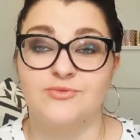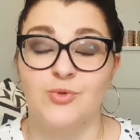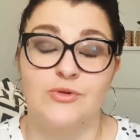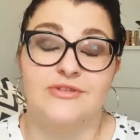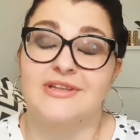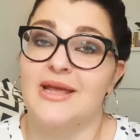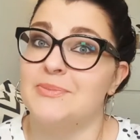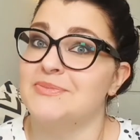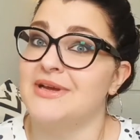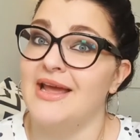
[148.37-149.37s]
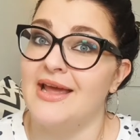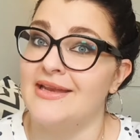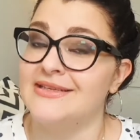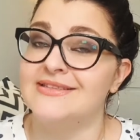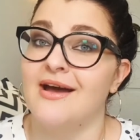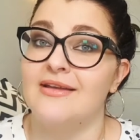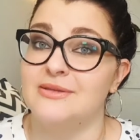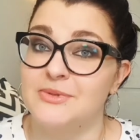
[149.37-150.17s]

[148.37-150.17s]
won't name any diet,